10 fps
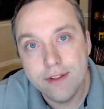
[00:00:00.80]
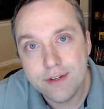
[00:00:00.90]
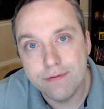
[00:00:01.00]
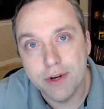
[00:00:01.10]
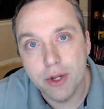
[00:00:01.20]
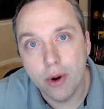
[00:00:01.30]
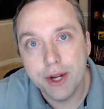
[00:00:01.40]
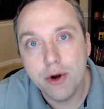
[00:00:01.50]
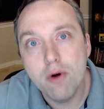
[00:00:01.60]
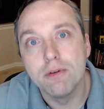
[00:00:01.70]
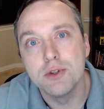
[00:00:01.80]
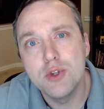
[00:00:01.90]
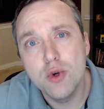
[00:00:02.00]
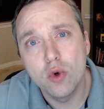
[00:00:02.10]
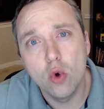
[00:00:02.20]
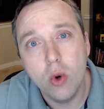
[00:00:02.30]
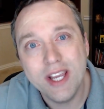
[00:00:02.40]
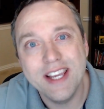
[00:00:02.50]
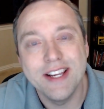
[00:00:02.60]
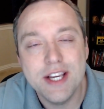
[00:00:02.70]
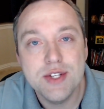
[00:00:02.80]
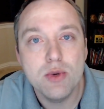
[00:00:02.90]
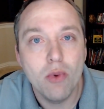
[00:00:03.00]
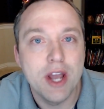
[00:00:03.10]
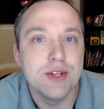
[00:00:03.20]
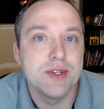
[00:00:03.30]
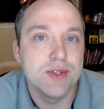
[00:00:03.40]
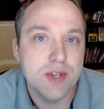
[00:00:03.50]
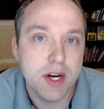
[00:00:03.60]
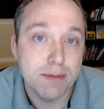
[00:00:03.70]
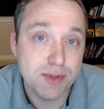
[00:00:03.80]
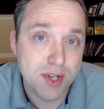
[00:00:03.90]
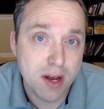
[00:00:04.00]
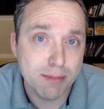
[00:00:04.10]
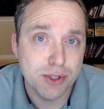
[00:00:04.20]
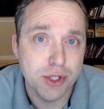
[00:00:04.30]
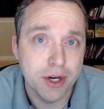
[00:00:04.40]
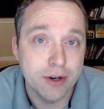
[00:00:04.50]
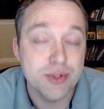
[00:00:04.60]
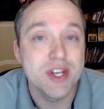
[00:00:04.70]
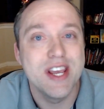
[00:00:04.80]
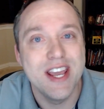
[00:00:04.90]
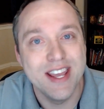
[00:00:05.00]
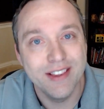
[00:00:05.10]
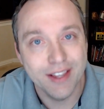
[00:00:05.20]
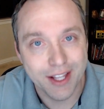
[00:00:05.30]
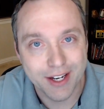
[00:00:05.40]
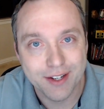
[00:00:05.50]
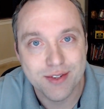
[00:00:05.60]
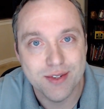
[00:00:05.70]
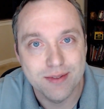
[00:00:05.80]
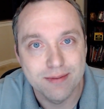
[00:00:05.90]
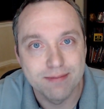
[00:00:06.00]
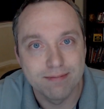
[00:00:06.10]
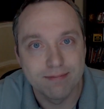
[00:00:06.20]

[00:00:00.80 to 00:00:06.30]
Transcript: In this video, I go over two quick and easy ways to set up Samba shares in Linux.